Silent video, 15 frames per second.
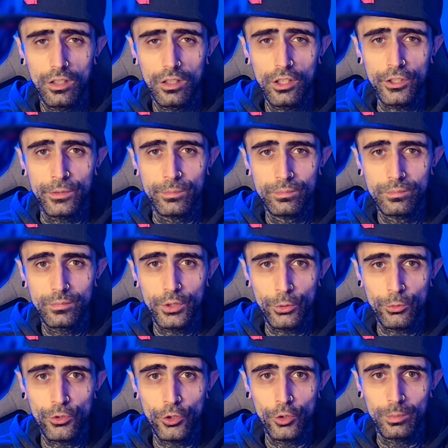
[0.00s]
Oi,
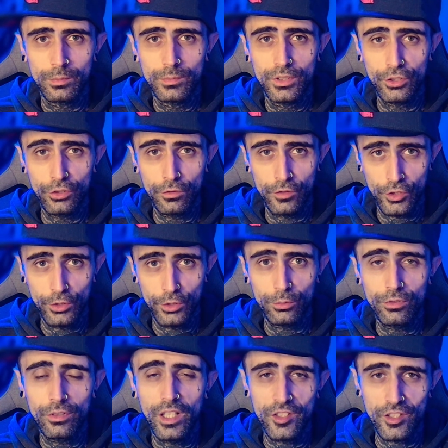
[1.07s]
YouTube, this is for
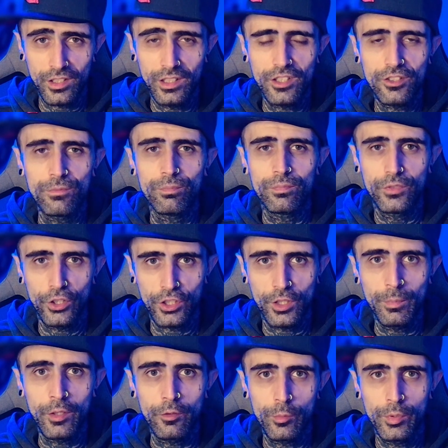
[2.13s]
news, education, and
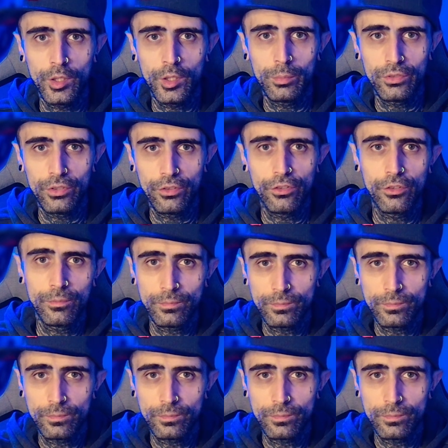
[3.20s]
documentary purposes.